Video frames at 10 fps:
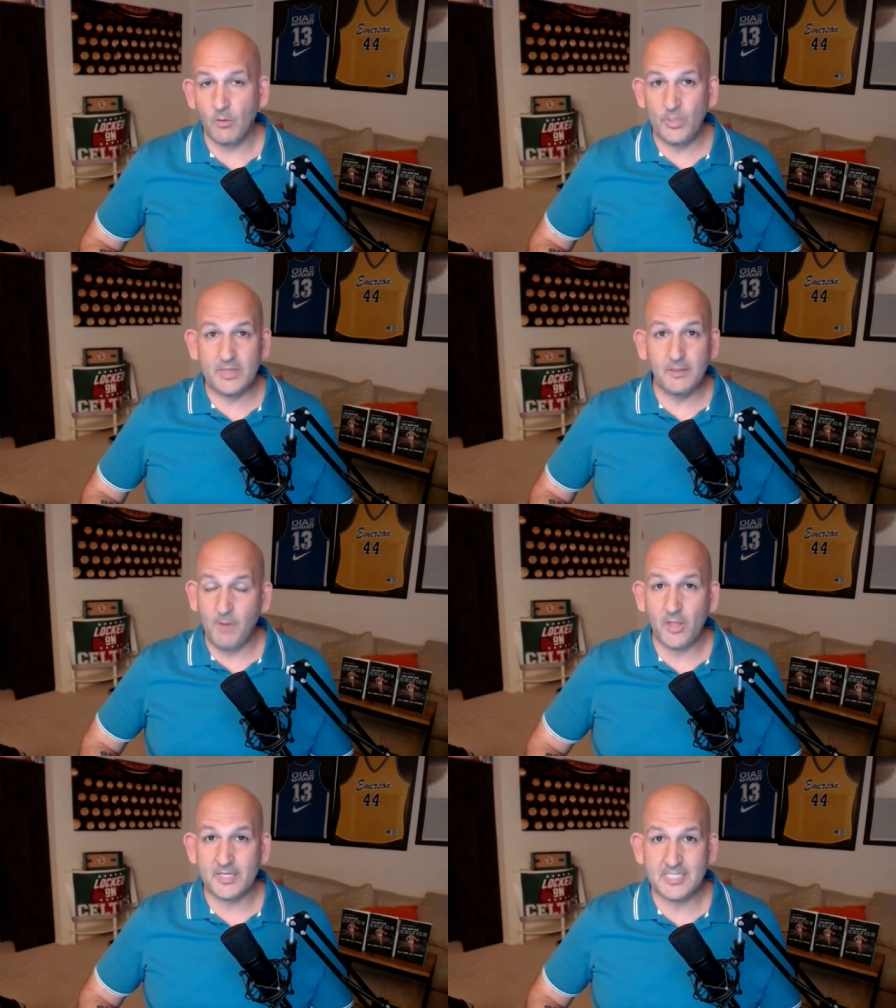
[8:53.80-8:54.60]
with the
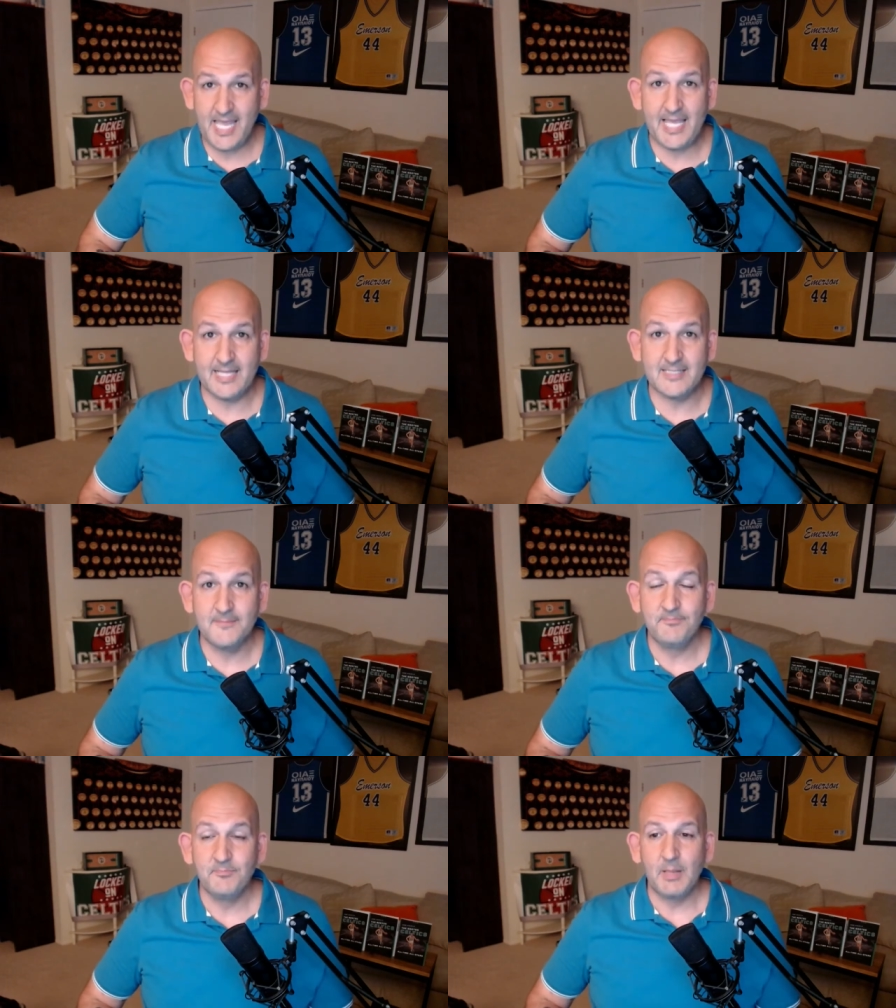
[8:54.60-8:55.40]
ball in his
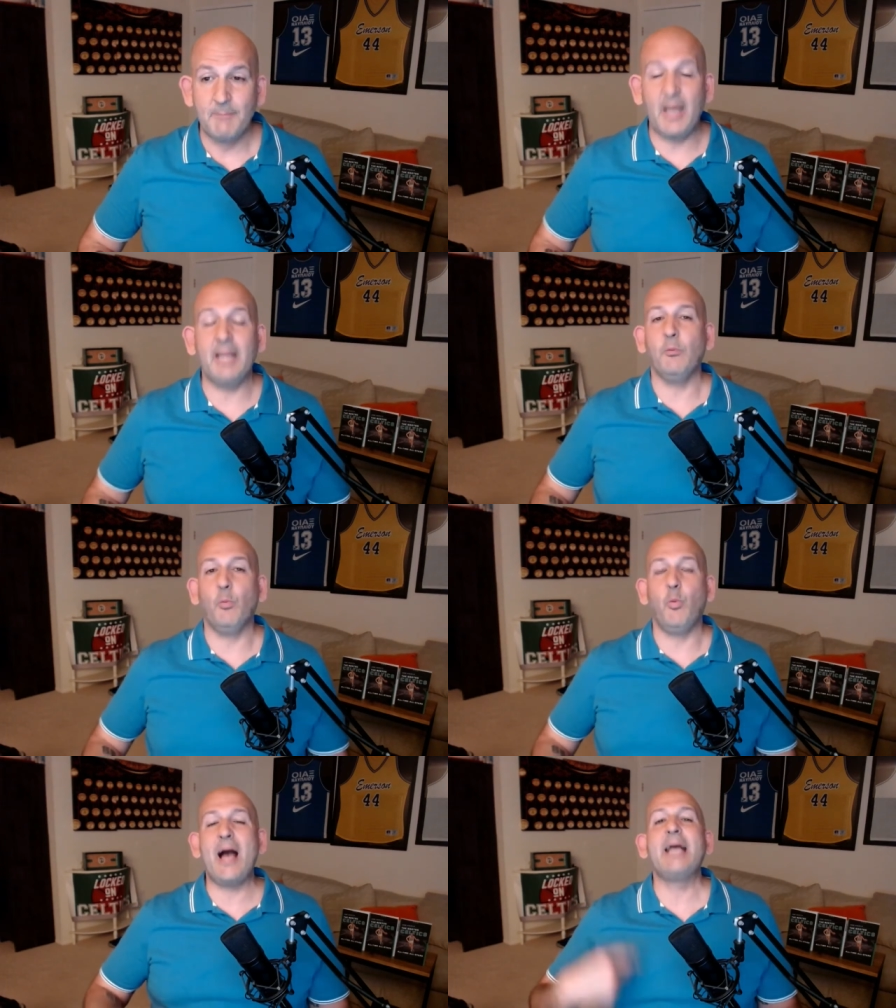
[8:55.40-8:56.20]
hand. But
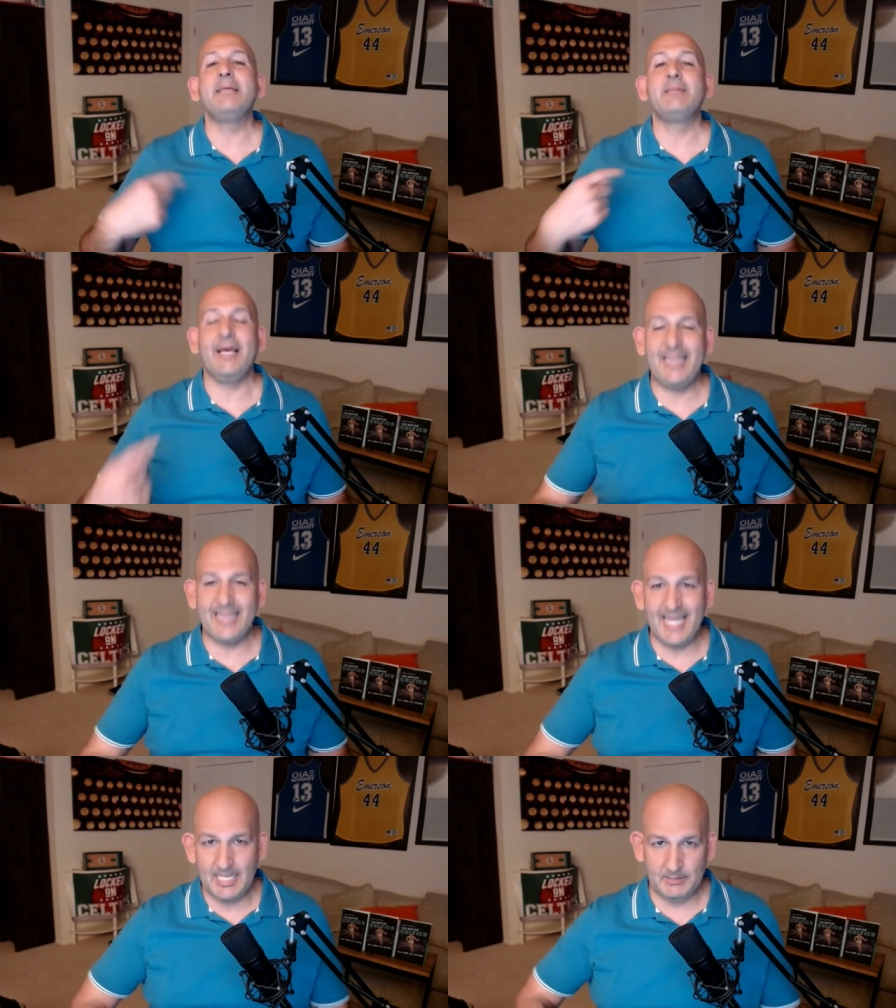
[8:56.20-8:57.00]
why I, I
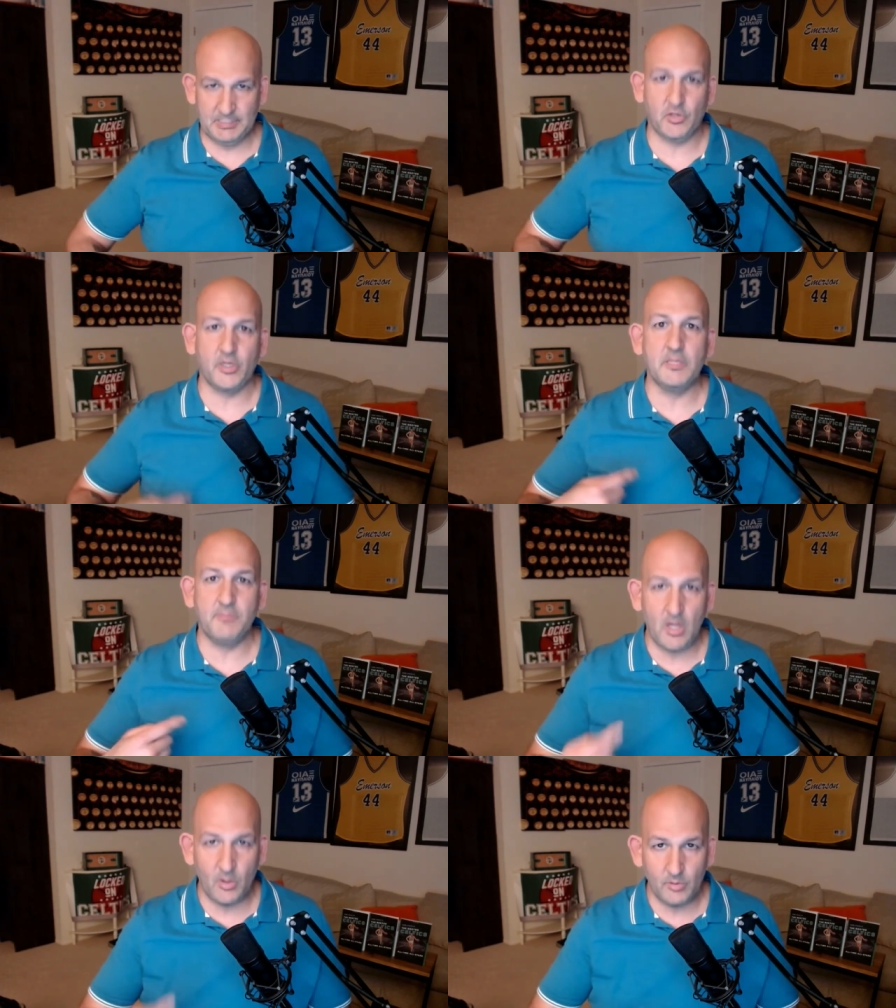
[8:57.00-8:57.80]
think starting the
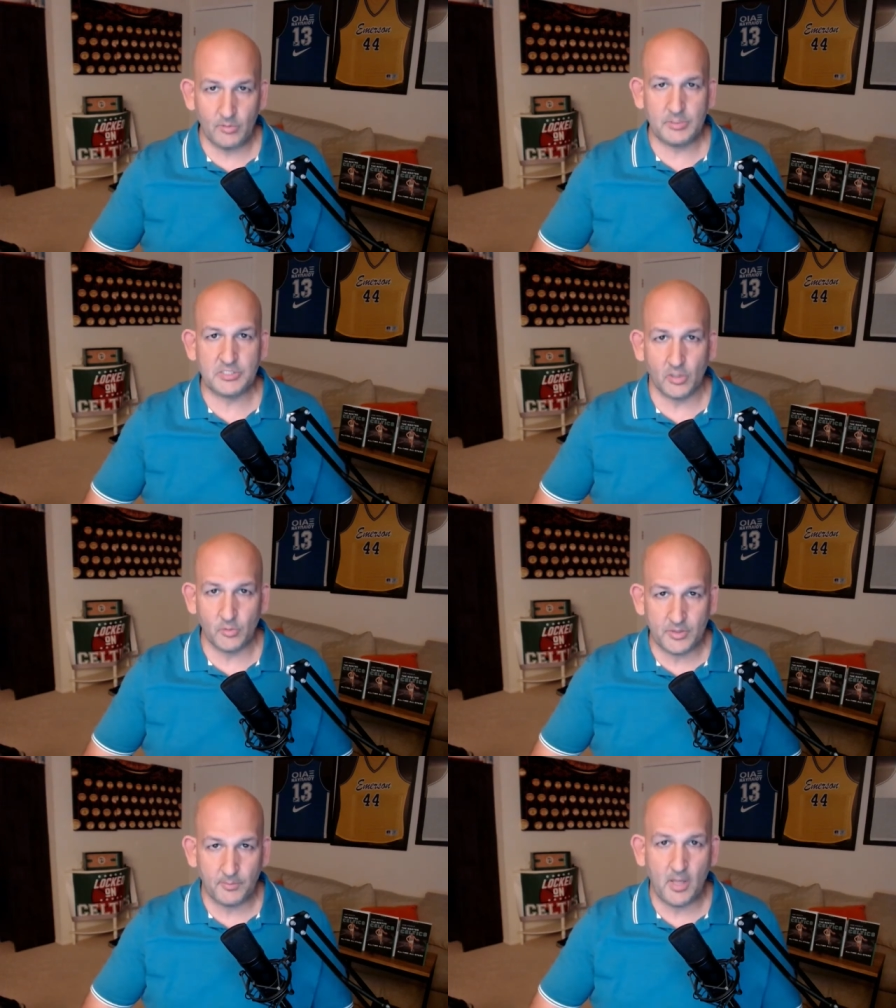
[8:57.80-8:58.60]
ball,
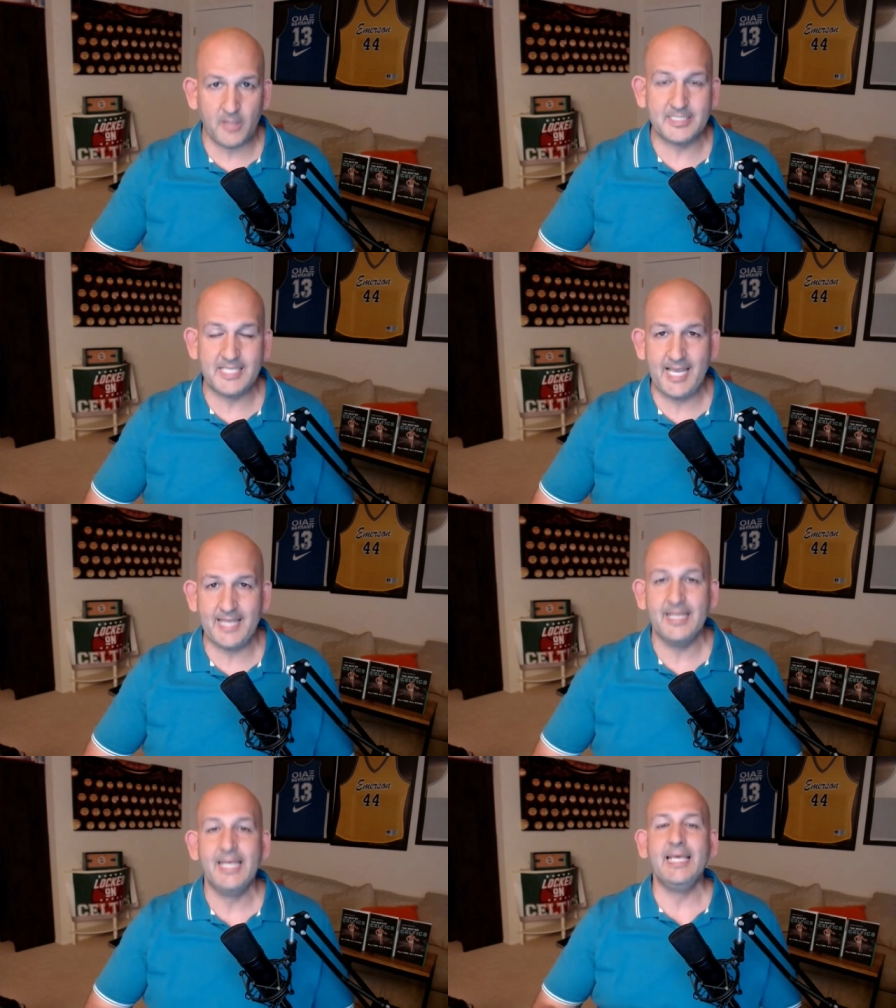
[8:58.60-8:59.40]
starting with the ball in his
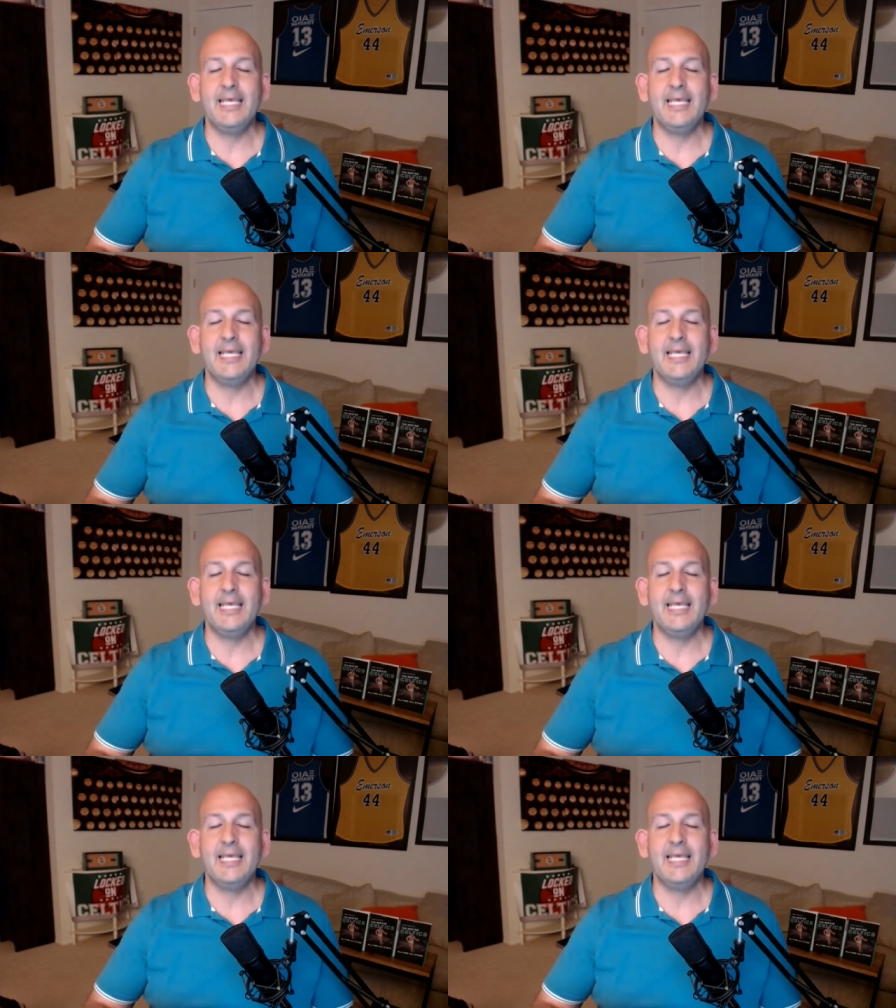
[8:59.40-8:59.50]
hand,